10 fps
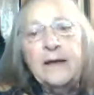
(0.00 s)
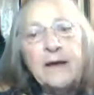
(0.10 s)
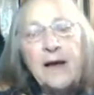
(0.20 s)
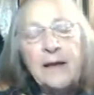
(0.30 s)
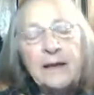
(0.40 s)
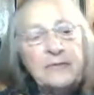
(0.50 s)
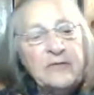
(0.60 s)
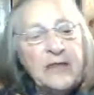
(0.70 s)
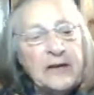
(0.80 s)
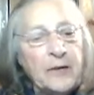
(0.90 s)

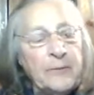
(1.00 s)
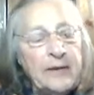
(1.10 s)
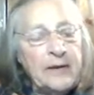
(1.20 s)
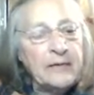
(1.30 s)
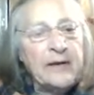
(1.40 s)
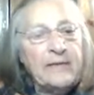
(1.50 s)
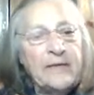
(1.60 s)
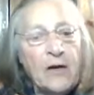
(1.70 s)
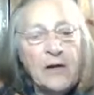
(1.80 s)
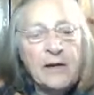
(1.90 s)
columns that appear in
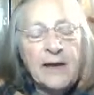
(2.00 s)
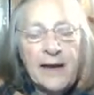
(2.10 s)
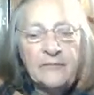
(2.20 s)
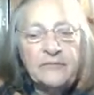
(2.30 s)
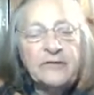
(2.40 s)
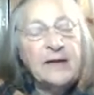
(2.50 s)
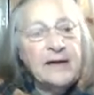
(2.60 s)
the archives